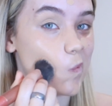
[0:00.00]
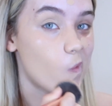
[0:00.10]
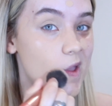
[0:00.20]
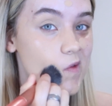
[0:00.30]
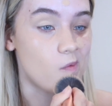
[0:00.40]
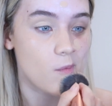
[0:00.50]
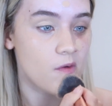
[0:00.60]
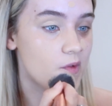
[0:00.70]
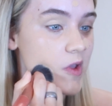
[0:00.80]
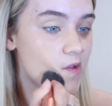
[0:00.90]
Okay, if you're
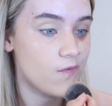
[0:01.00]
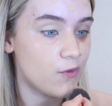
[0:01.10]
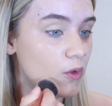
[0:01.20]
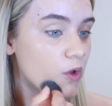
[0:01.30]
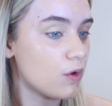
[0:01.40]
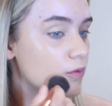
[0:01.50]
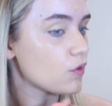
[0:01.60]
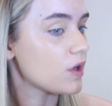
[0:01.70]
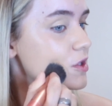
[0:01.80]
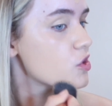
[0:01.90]
more of a full
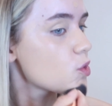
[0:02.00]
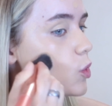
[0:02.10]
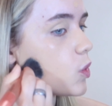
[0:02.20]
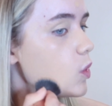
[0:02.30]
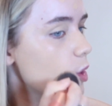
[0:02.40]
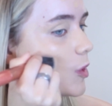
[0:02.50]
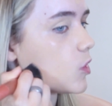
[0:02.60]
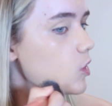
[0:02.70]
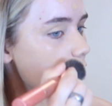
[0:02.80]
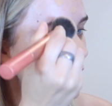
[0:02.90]
coverage
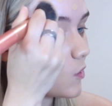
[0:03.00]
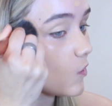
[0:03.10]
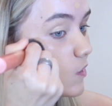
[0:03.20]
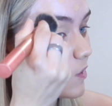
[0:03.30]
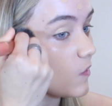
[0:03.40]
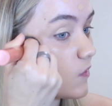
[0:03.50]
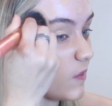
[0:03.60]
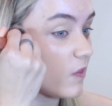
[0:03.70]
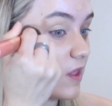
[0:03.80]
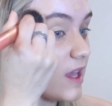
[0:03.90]
queen,
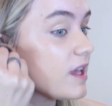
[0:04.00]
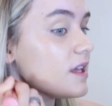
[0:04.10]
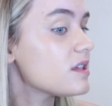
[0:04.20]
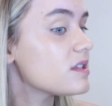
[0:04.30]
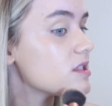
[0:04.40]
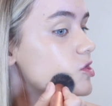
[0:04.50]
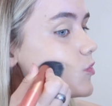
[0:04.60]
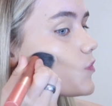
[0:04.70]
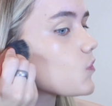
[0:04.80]
then this